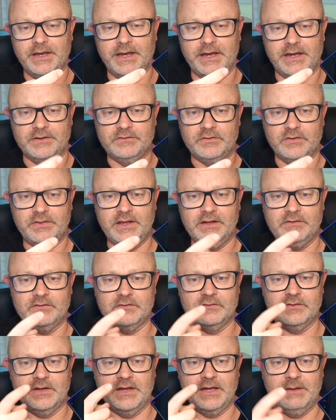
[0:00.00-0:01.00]
So
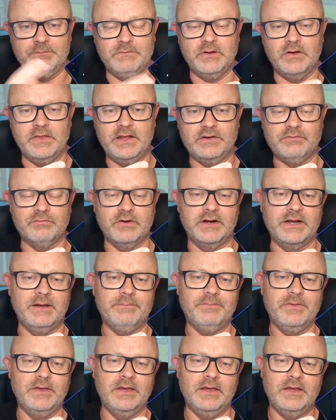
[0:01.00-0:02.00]
that's that's right
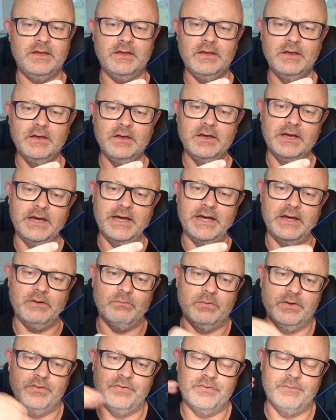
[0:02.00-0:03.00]
up there
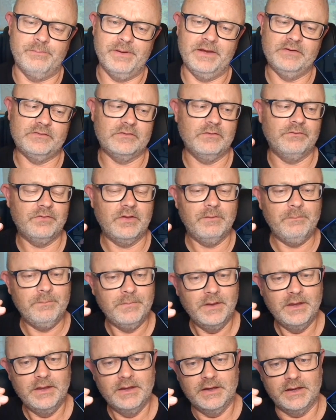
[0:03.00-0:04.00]
with the best of them
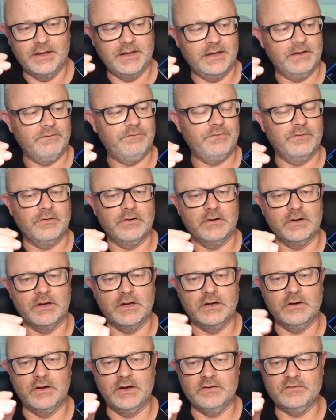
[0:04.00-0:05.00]
for
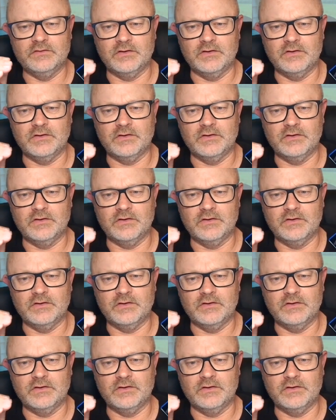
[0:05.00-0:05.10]
a nice